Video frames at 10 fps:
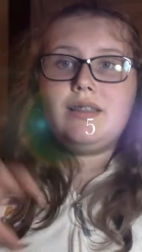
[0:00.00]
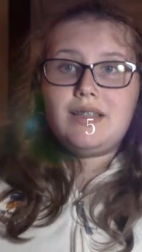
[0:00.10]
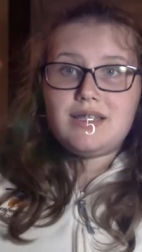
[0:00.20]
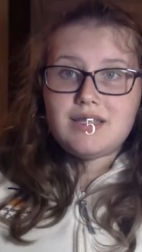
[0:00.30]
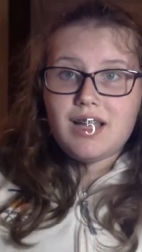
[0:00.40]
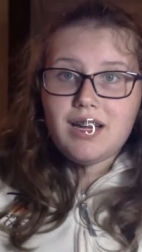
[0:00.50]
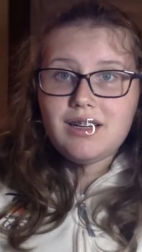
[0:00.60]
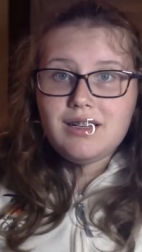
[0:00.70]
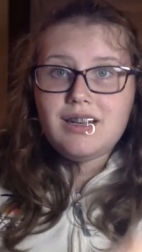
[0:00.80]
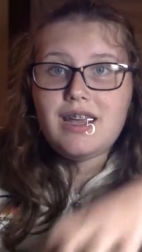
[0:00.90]
The sun
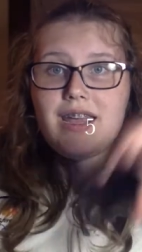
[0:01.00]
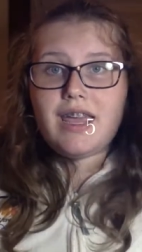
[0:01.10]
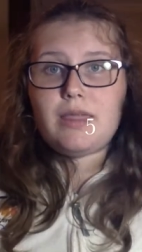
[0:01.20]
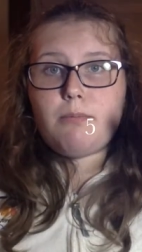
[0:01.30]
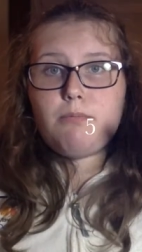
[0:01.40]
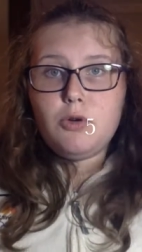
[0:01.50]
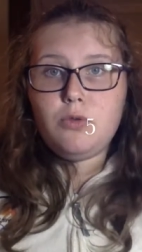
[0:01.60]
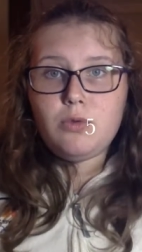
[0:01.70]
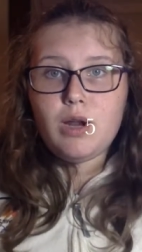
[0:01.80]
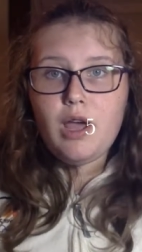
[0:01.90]
and the
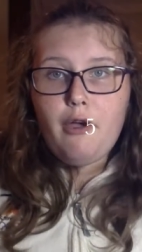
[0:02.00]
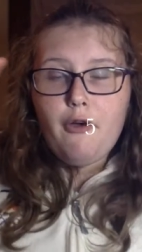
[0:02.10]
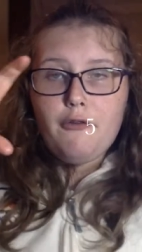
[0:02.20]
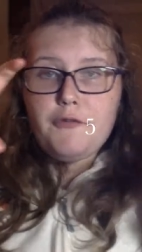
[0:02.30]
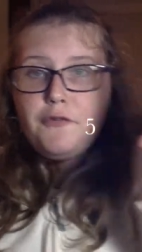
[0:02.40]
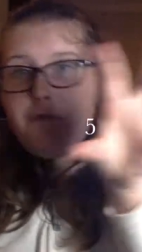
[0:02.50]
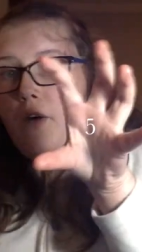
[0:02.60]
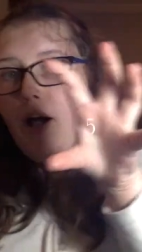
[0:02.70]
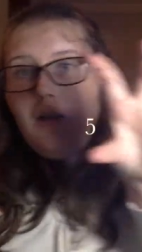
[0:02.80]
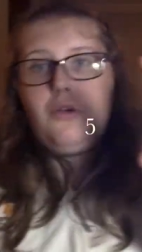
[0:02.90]
moon
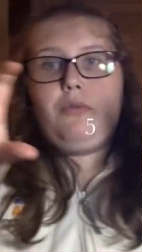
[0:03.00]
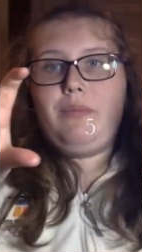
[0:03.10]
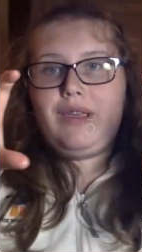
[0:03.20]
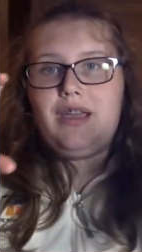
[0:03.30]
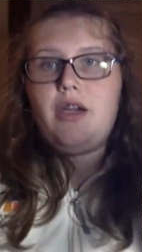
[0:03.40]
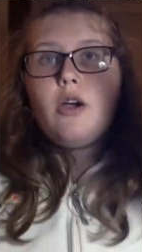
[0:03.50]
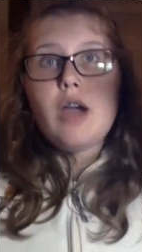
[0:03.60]
followed me